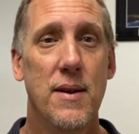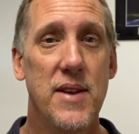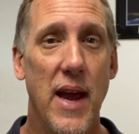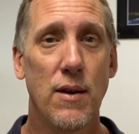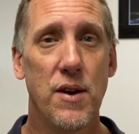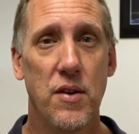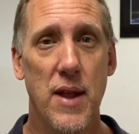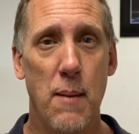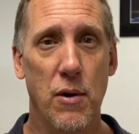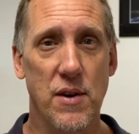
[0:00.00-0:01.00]
Tailor it to
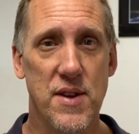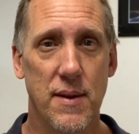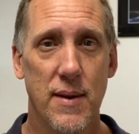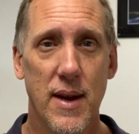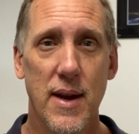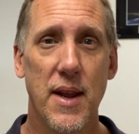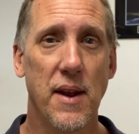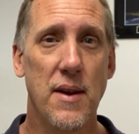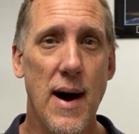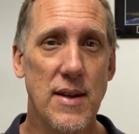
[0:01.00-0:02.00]
that person. It
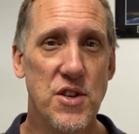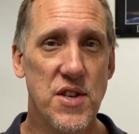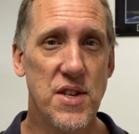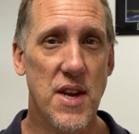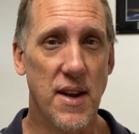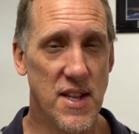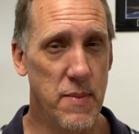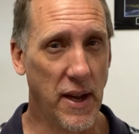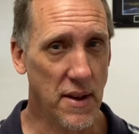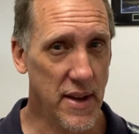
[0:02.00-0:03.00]
acknowledges the
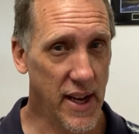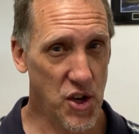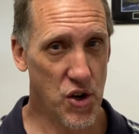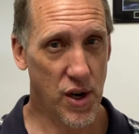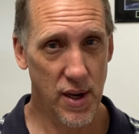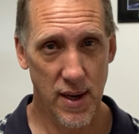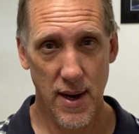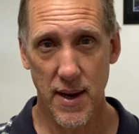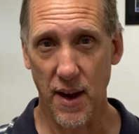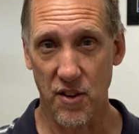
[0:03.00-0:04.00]
unexpected nature,
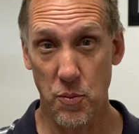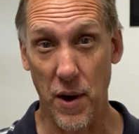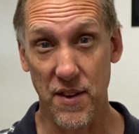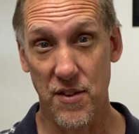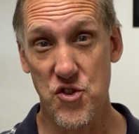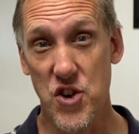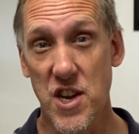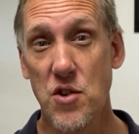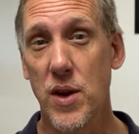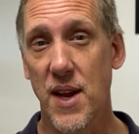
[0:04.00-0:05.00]
it expresses
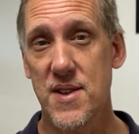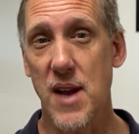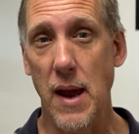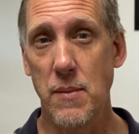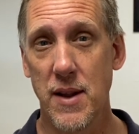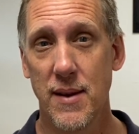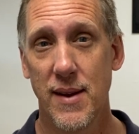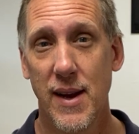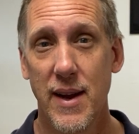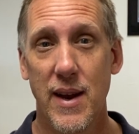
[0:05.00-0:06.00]
genuine excitement,
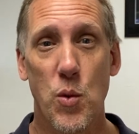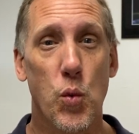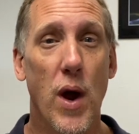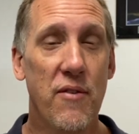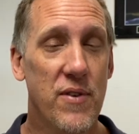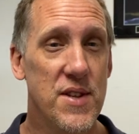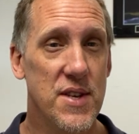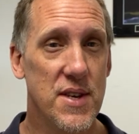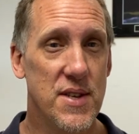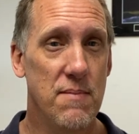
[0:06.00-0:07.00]
it
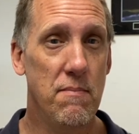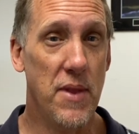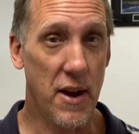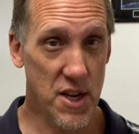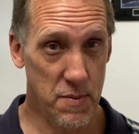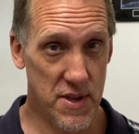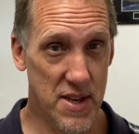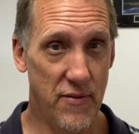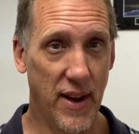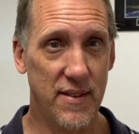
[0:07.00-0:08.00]
references their
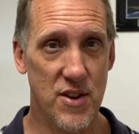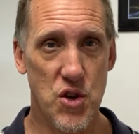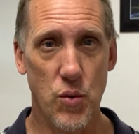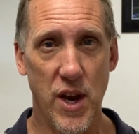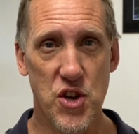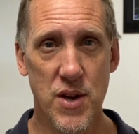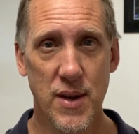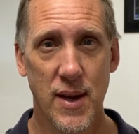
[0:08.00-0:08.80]
specific situation,